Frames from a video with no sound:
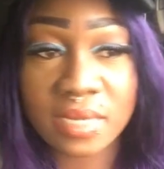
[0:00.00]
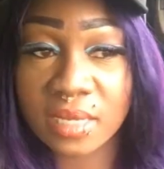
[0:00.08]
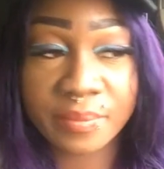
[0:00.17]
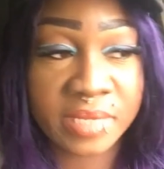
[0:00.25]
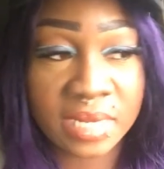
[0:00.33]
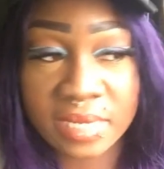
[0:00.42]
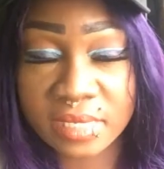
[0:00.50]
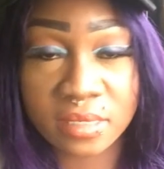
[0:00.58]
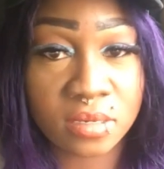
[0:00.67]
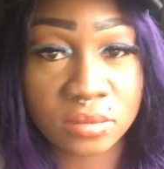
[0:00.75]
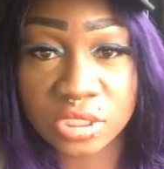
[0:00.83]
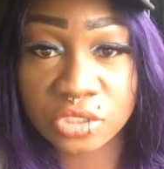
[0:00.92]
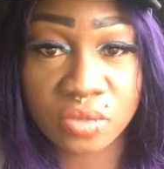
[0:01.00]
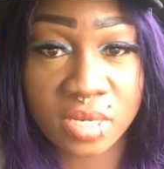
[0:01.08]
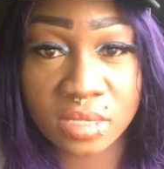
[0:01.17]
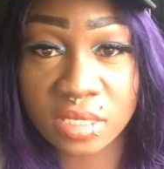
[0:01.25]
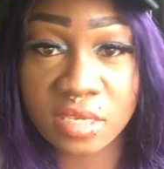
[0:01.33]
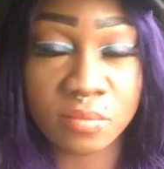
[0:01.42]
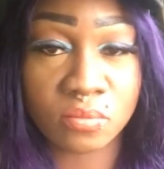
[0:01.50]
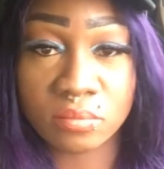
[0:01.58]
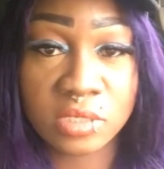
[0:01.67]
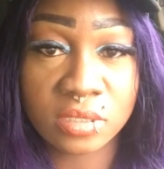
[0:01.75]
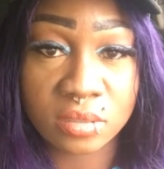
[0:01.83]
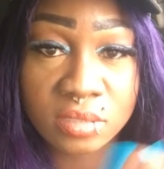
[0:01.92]
I mean, I let it go, just trying to keep,
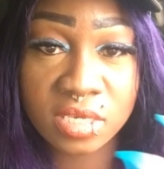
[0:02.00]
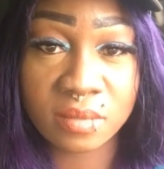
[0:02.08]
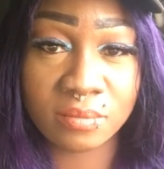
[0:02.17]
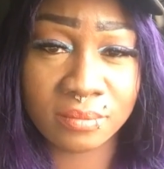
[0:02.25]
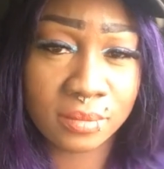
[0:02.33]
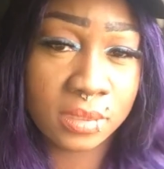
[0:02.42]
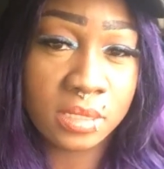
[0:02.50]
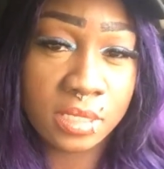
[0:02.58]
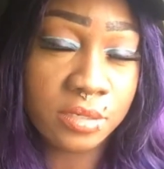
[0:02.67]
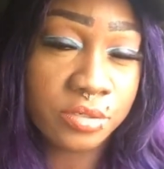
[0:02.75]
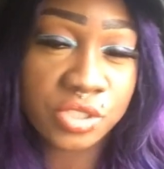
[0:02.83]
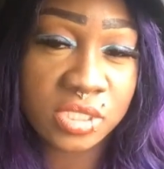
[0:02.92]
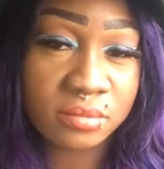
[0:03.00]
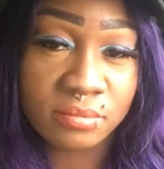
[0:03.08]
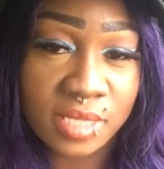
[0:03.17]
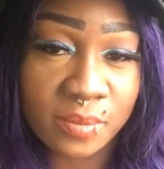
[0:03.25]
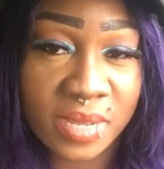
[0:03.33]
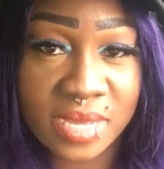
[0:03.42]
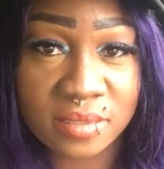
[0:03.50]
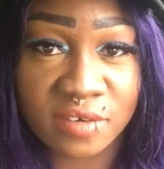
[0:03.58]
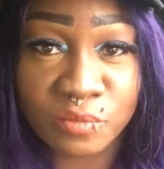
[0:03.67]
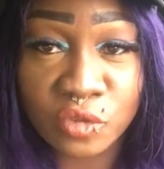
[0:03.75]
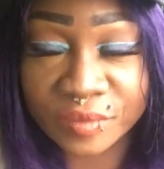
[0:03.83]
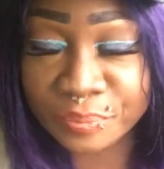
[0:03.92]
you know, keep good energy and
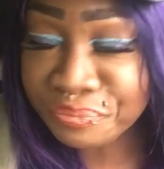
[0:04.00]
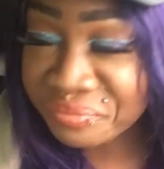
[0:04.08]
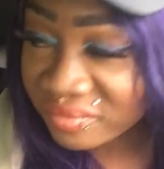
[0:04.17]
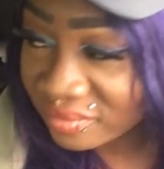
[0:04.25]
positive moving.